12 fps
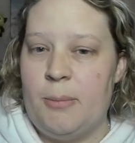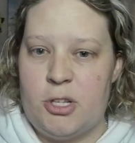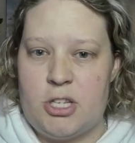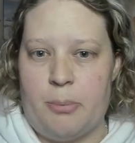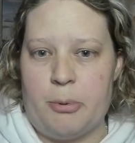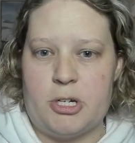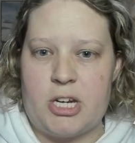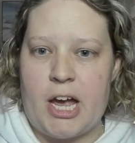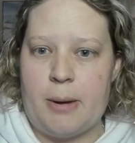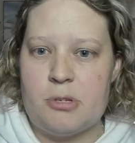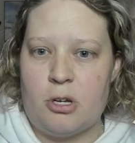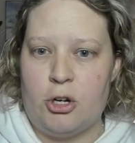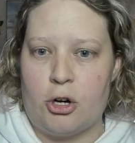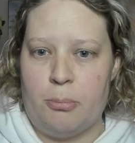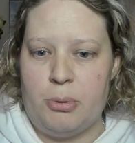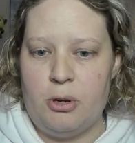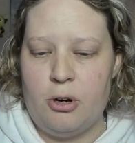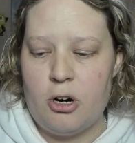on separate tabs on your
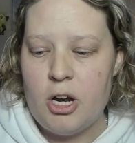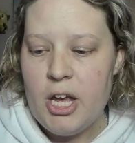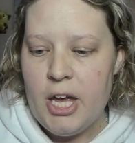computer,